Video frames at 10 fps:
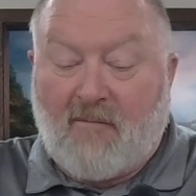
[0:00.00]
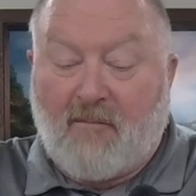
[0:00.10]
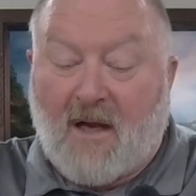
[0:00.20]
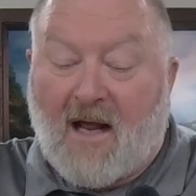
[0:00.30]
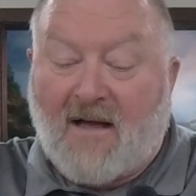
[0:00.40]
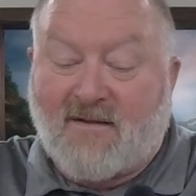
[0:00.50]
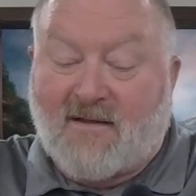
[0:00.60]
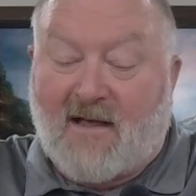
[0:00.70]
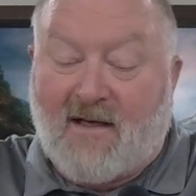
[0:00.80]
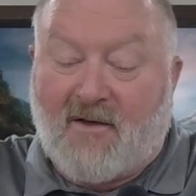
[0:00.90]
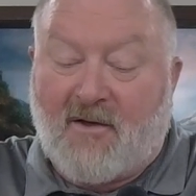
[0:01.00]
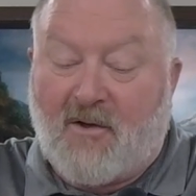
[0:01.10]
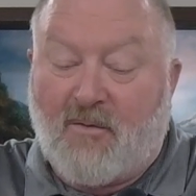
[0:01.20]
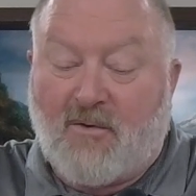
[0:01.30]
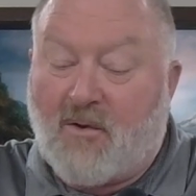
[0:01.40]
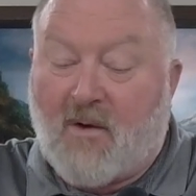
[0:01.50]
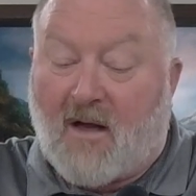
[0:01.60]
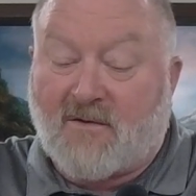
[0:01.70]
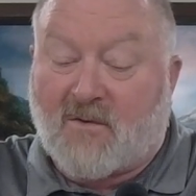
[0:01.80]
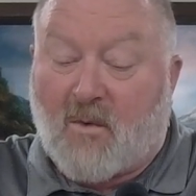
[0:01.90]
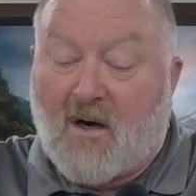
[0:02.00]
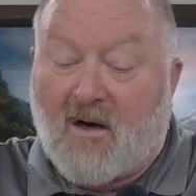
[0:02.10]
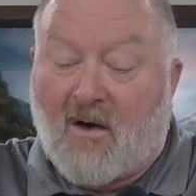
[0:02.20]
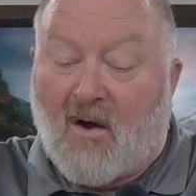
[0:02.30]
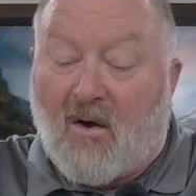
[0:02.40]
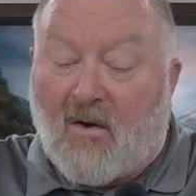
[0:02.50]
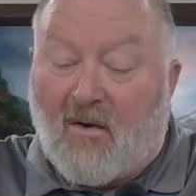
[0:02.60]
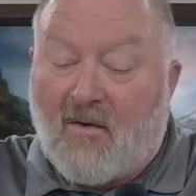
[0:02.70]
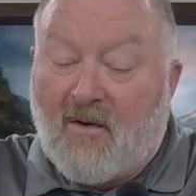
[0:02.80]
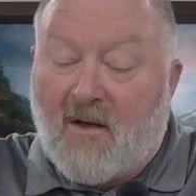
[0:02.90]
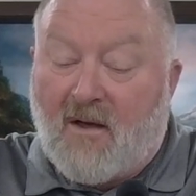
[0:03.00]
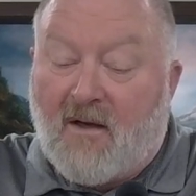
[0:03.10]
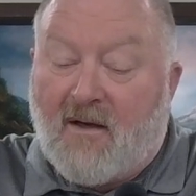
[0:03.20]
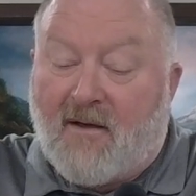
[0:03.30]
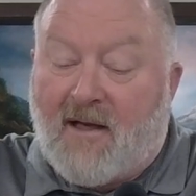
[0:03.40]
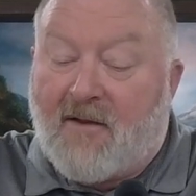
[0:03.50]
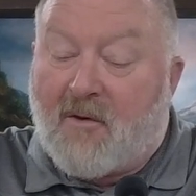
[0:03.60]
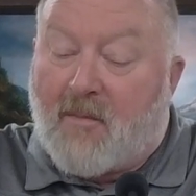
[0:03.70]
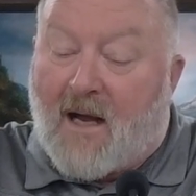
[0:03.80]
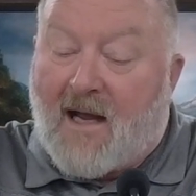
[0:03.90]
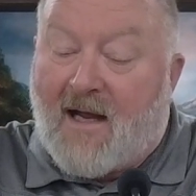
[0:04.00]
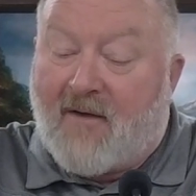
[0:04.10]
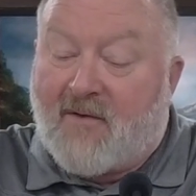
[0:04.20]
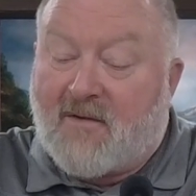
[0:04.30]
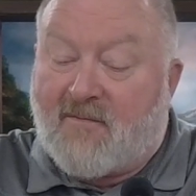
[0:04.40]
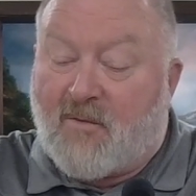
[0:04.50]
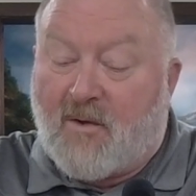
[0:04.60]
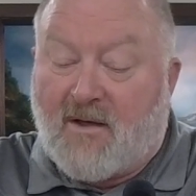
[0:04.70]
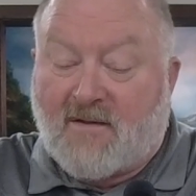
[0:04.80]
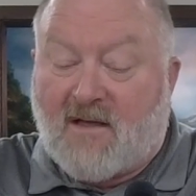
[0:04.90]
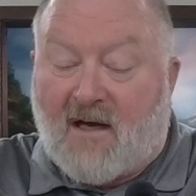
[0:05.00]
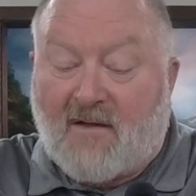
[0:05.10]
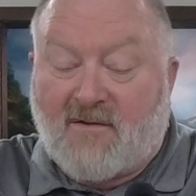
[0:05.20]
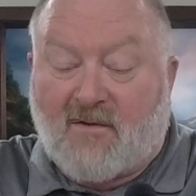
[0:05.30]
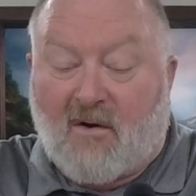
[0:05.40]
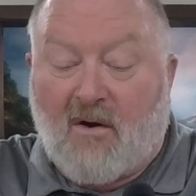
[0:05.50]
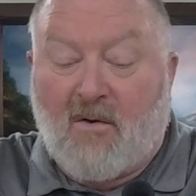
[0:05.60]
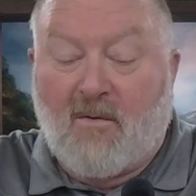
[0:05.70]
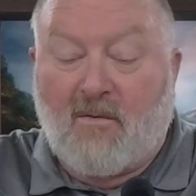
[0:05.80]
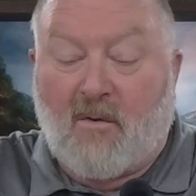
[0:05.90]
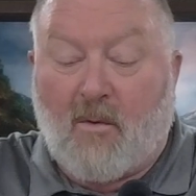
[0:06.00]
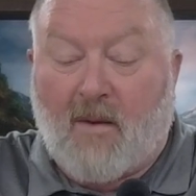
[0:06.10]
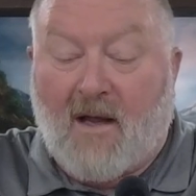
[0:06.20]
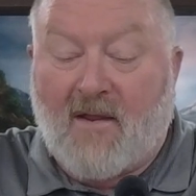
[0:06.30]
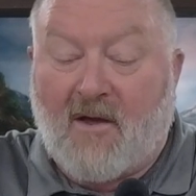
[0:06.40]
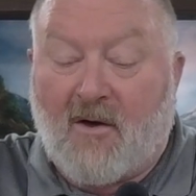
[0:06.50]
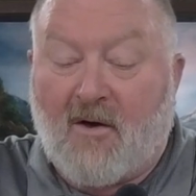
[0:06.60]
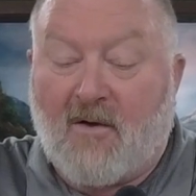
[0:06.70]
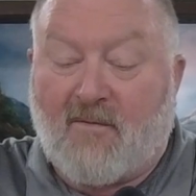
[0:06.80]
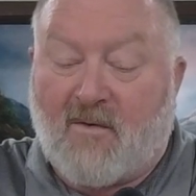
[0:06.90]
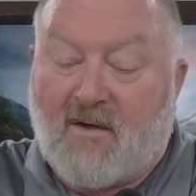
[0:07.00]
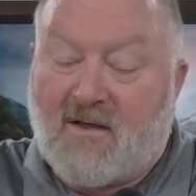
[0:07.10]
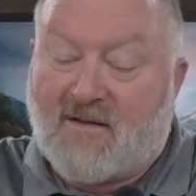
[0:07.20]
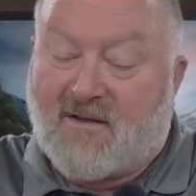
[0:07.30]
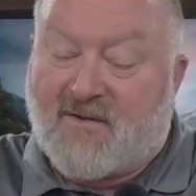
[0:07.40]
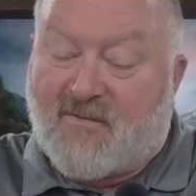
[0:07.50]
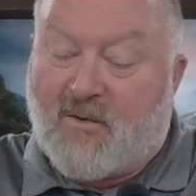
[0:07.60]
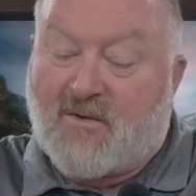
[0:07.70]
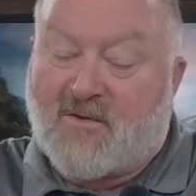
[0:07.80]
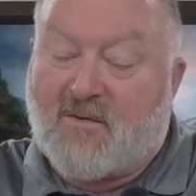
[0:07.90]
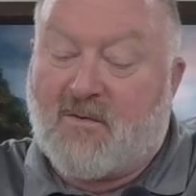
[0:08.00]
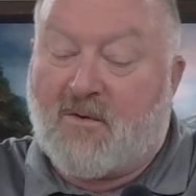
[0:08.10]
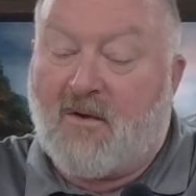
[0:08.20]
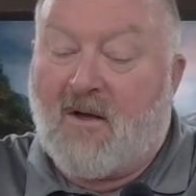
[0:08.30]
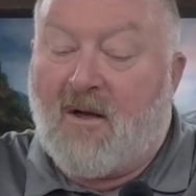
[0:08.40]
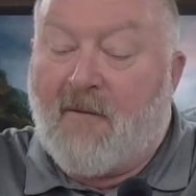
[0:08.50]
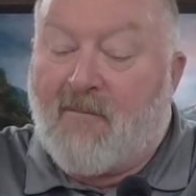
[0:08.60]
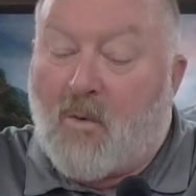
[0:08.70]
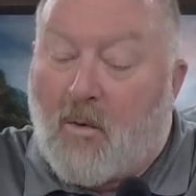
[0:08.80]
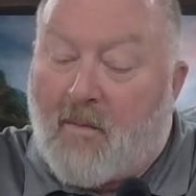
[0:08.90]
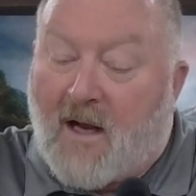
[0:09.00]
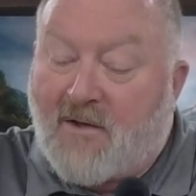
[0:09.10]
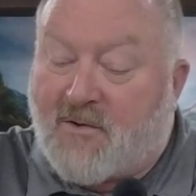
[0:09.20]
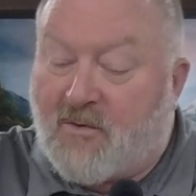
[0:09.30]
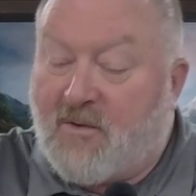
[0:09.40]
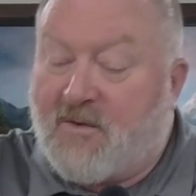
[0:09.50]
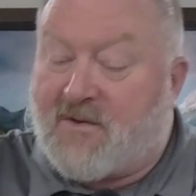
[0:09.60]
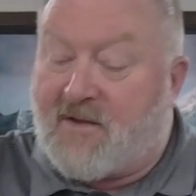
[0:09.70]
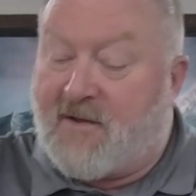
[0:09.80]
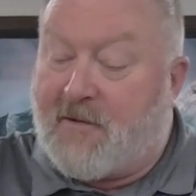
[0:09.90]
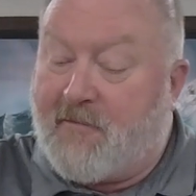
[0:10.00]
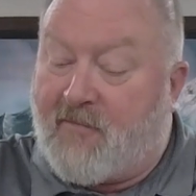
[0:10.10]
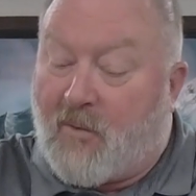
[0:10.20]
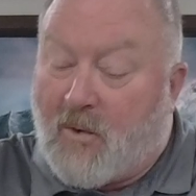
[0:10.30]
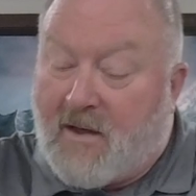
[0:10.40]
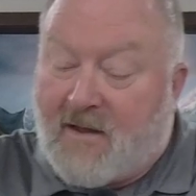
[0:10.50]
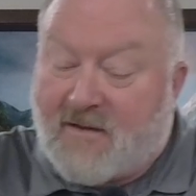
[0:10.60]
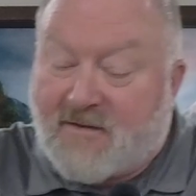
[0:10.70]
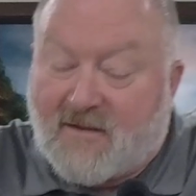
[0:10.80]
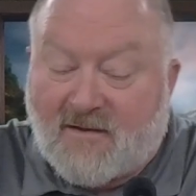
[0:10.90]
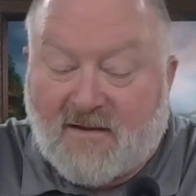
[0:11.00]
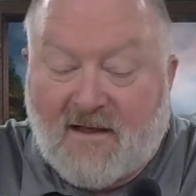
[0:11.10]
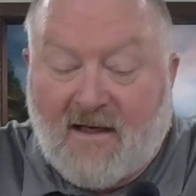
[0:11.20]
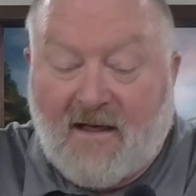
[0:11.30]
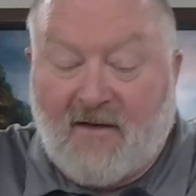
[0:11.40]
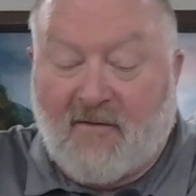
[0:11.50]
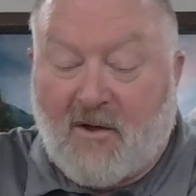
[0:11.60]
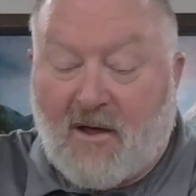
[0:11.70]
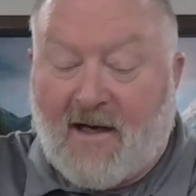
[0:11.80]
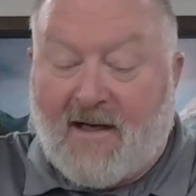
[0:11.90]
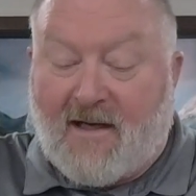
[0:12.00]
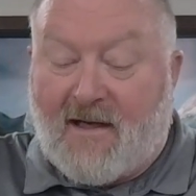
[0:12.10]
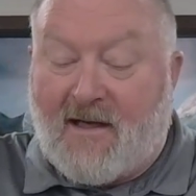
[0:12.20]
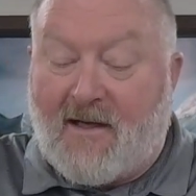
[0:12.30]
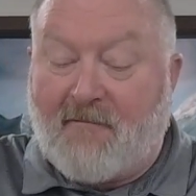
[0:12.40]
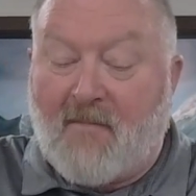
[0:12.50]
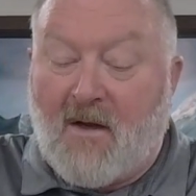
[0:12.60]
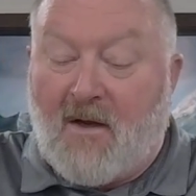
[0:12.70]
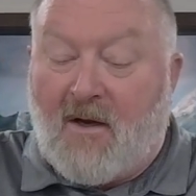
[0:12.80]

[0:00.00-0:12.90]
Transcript: But I say unto you, do not swear at all, neither by heaven, for it is God's throne, nor by the earth, for it is his footstool, nor by Jerusalem, for it is the city of the great king.